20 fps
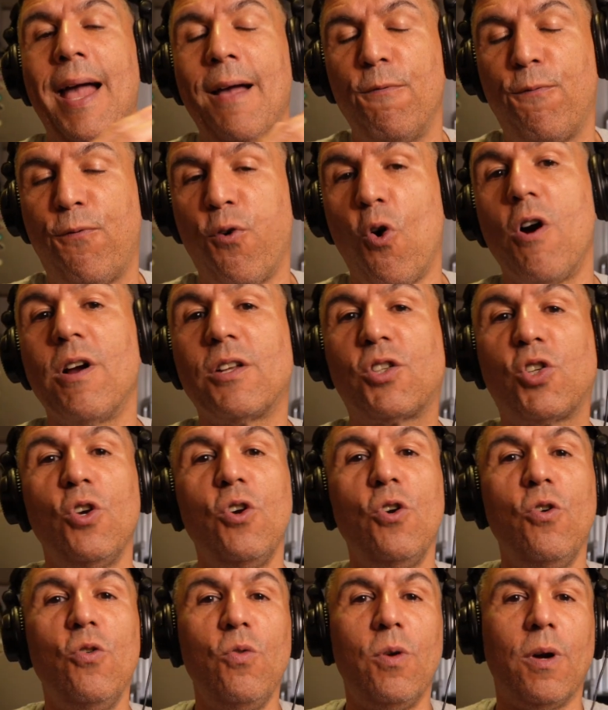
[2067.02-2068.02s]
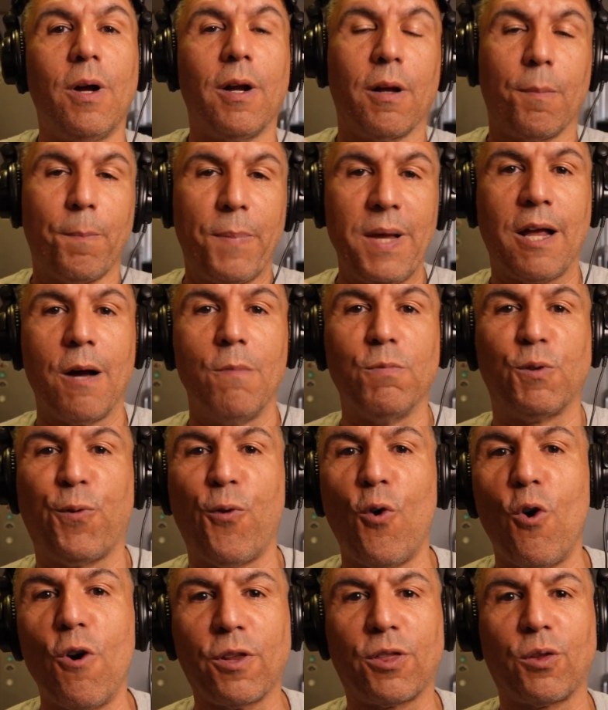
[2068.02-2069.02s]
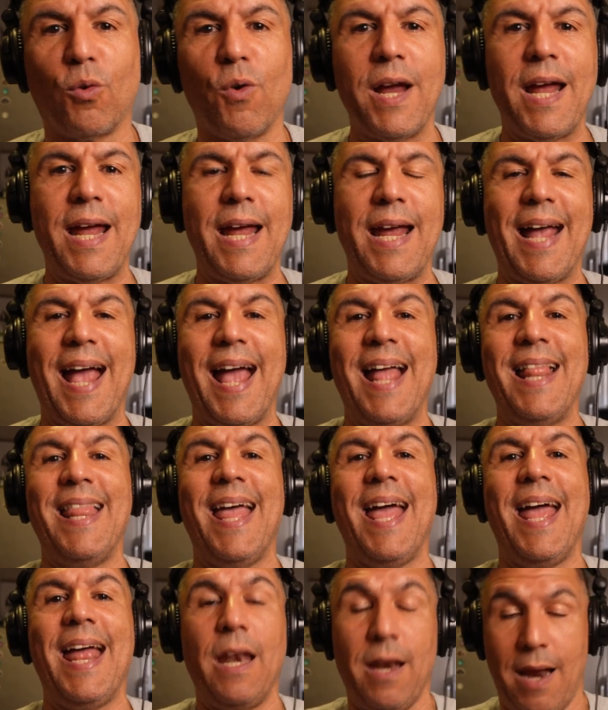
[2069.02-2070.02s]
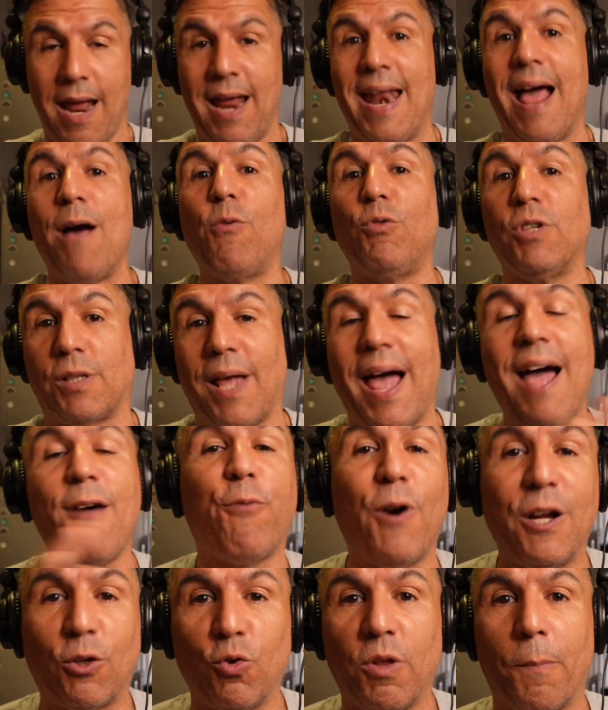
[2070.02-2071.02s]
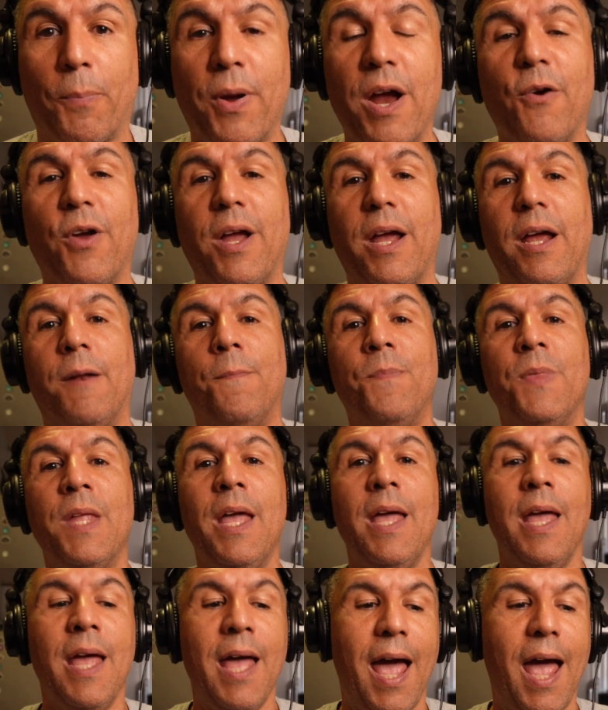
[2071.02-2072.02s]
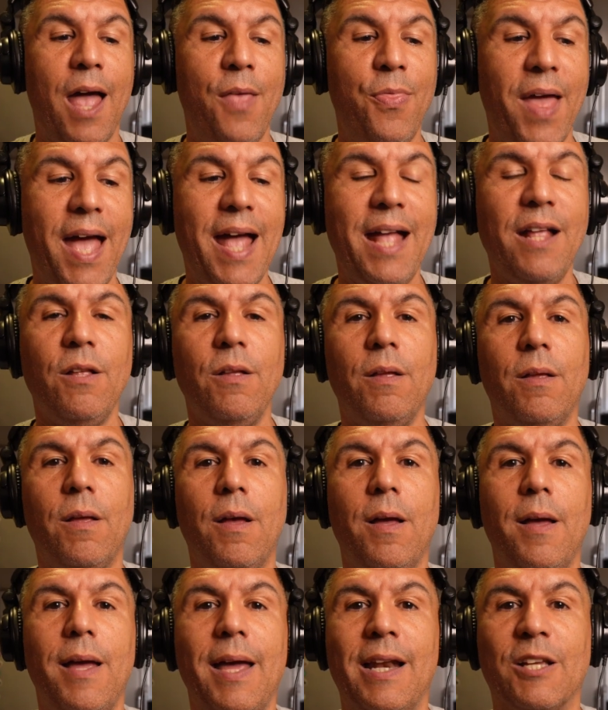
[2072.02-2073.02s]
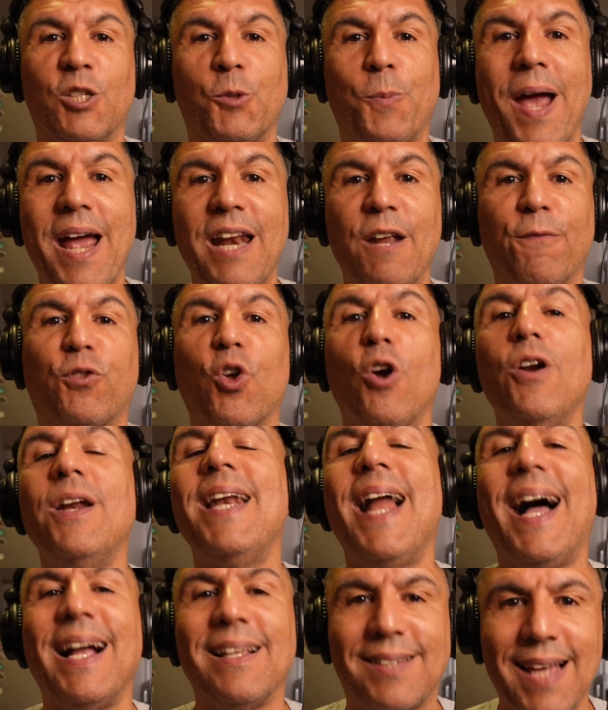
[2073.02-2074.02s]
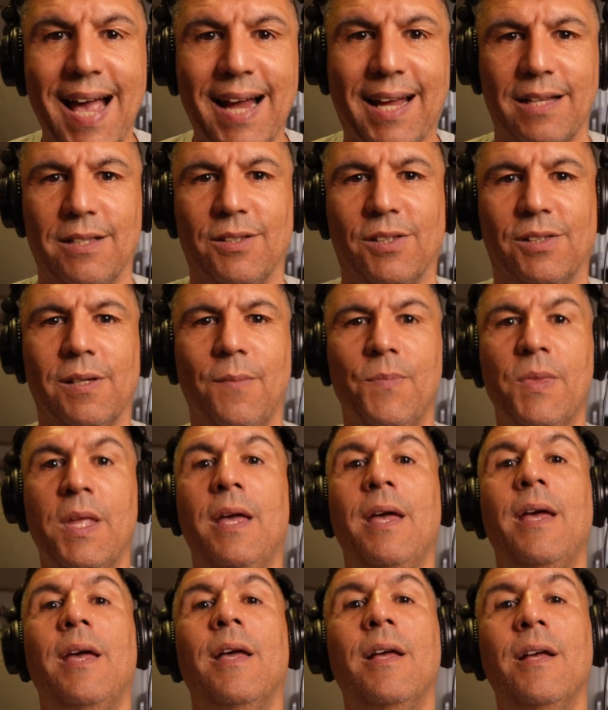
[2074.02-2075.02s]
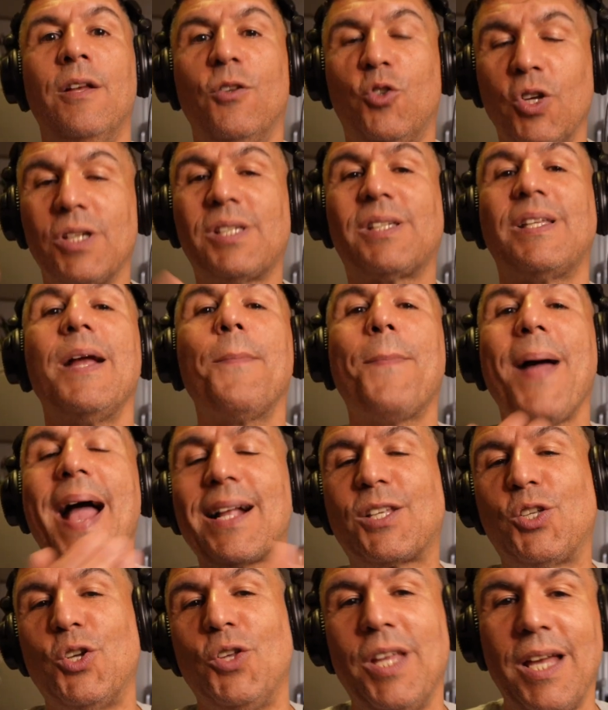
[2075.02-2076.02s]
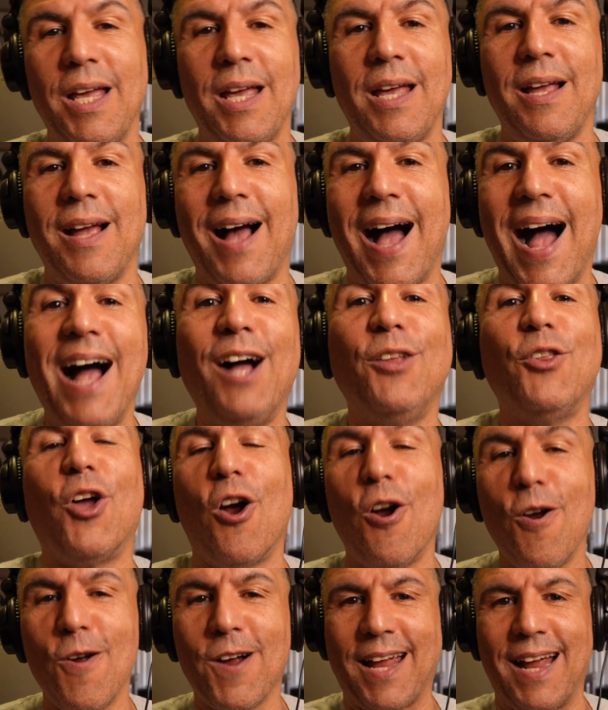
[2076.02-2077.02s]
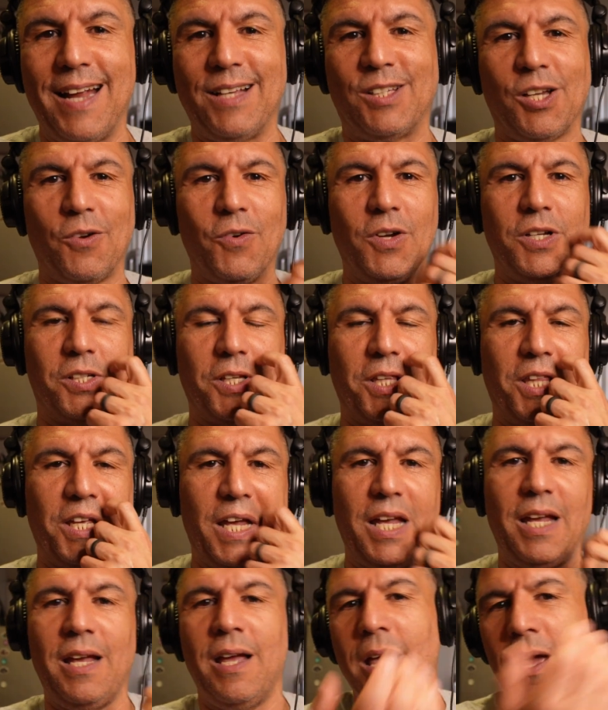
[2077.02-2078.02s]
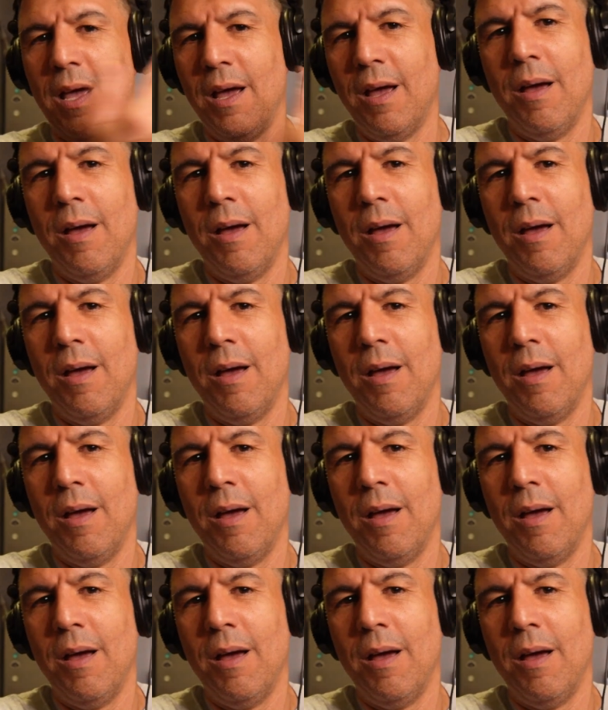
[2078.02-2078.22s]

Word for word: four two becomes four three, and then, and that was halfway through the period. And then in a span of thirty-nine seconds, just think back to the Islander Hurricane series of the